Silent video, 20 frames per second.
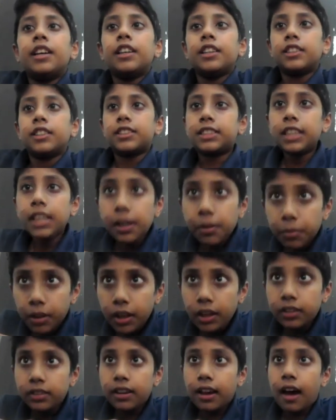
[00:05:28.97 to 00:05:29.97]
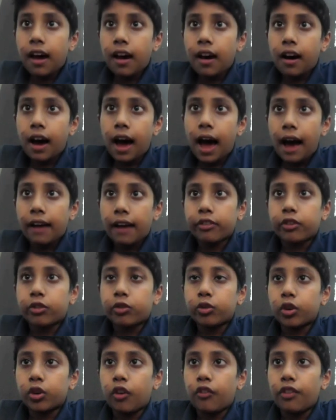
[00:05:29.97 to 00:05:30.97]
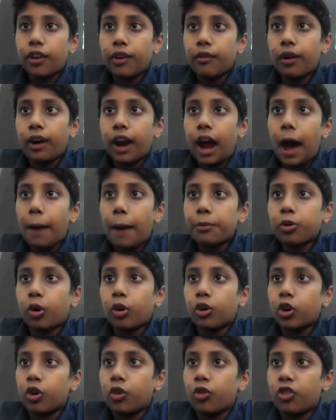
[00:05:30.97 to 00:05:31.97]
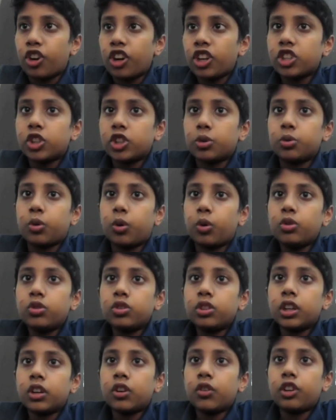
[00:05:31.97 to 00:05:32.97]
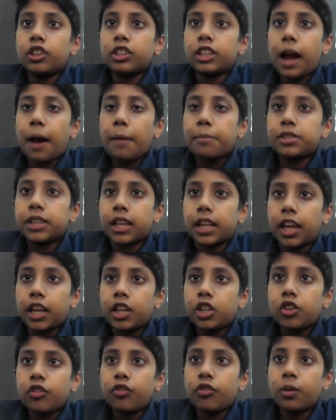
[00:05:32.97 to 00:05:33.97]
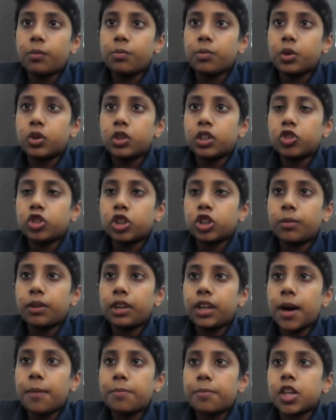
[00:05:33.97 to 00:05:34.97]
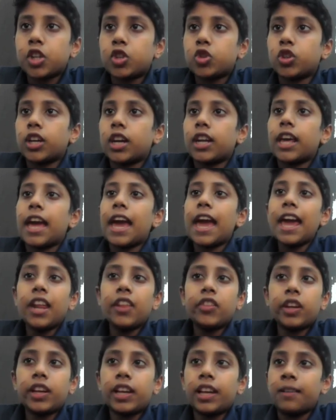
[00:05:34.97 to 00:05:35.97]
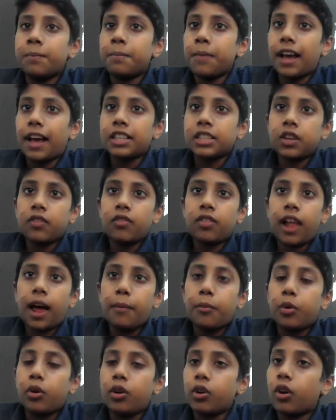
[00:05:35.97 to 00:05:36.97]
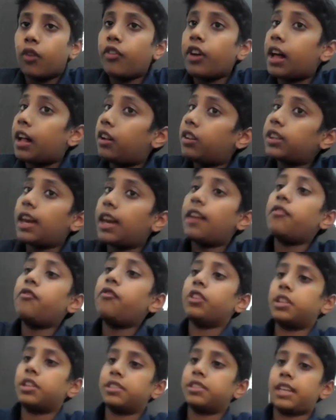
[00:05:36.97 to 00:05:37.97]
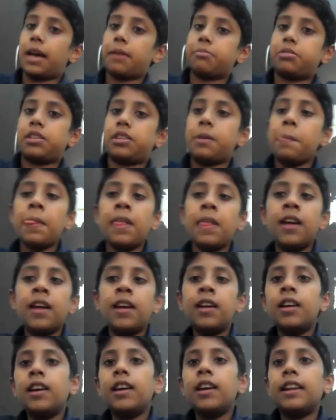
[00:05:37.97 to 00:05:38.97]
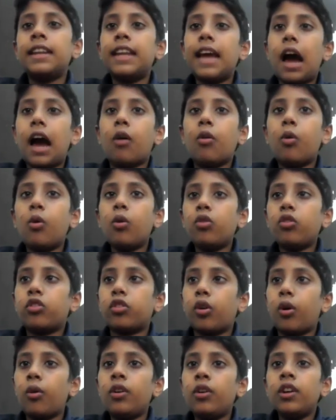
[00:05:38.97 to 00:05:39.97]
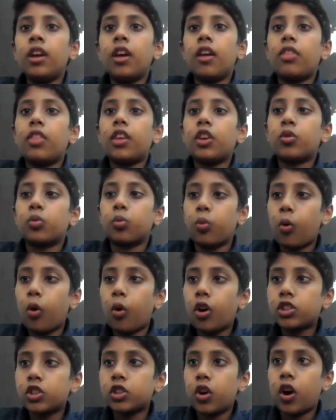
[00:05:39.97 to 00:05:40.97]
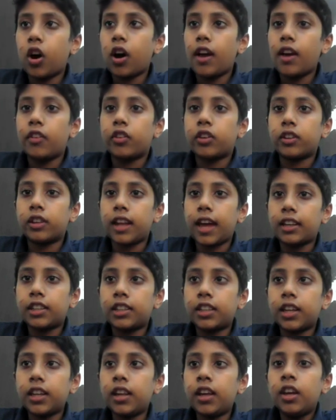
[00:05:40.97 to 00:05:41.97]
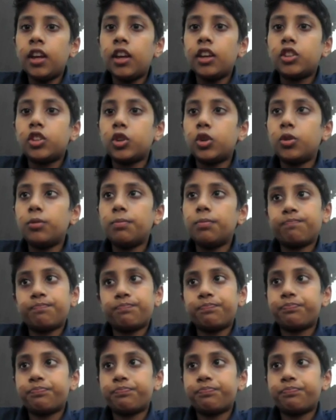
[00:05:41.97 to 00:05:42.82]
seamless access to your favorite apps on your wrist. You will also get a rich app selection from music streaming apps and to get anything in massive library of health and fitness apps. Now, also, this watch is connected to,